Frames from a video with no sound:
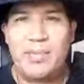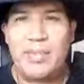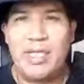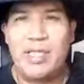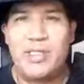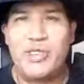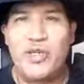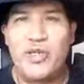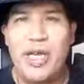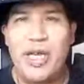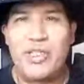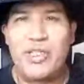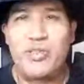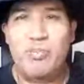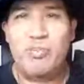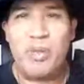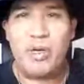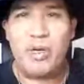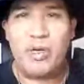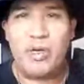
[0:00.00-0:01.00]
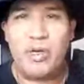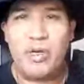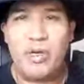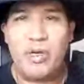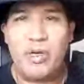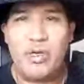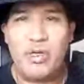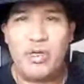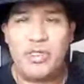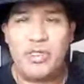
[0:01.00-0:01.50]
is trying to
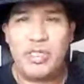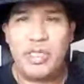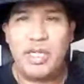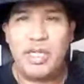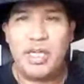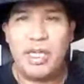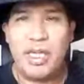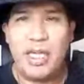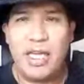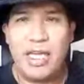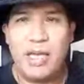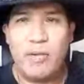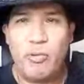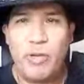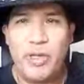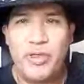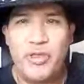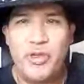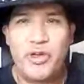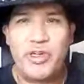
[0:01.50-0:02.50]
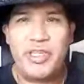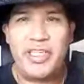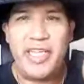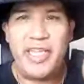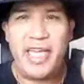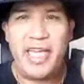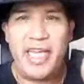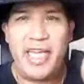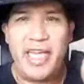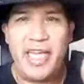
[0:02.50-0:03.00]
merge with your
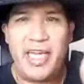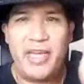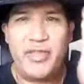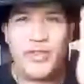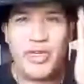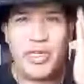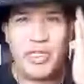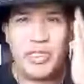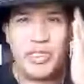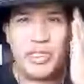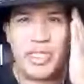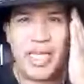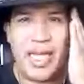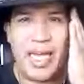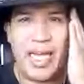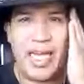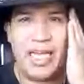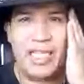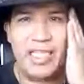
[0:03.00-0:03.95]
death side.